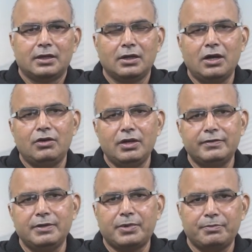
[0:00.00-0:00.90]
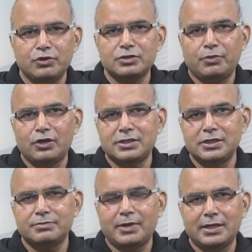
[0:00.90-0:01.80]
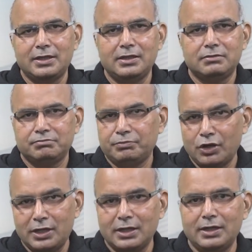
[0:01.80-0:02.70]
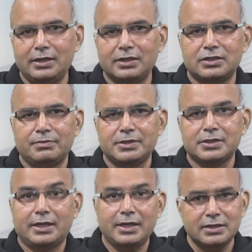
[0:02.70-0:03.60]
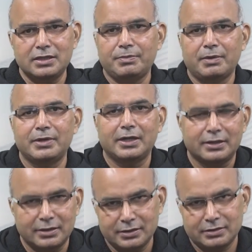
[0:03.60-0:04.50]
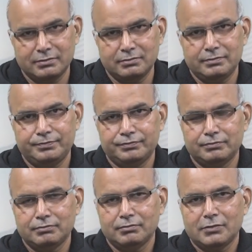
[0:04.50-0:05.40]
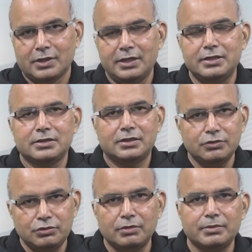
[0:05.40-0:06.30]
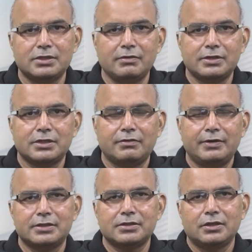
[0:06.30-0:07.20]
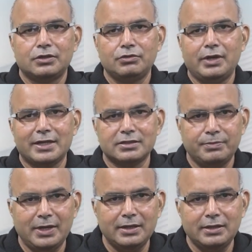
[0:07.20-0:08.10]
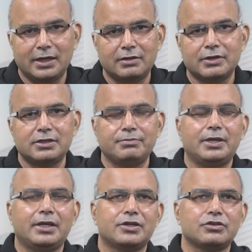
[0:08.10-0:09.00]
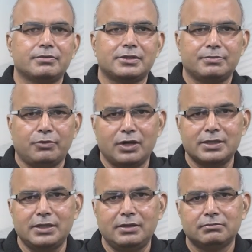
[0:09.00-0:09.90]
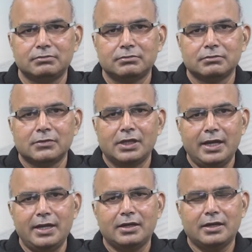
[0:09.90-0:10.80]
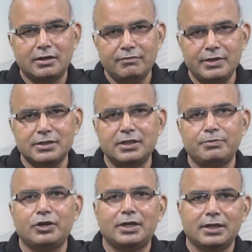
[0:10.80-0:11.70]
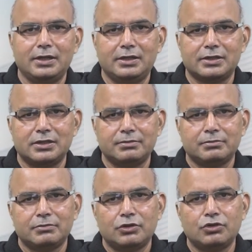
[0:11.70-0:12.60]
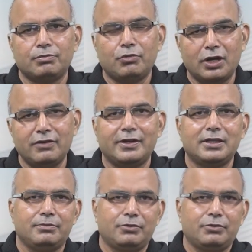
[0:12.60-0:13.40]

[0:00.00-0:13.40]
Now, if the proposed policies by the political leadership is against the public interest, it is the duty of the civil servants to explain the adverse implication of such policy and convince the political leadership to modify the